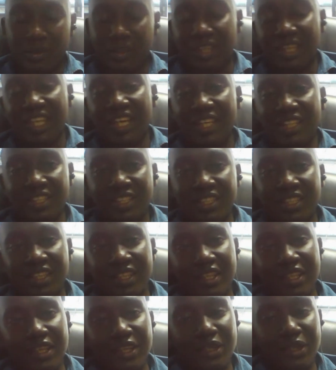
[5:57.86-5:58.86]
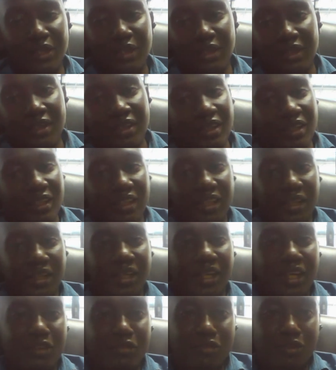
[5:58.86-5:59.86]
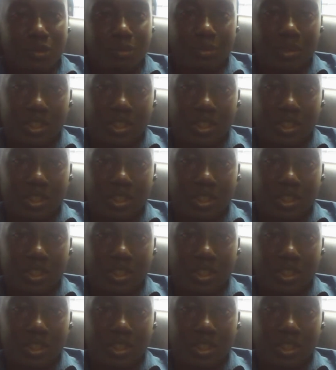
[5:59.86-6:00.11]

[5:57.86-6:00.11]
that day the guy from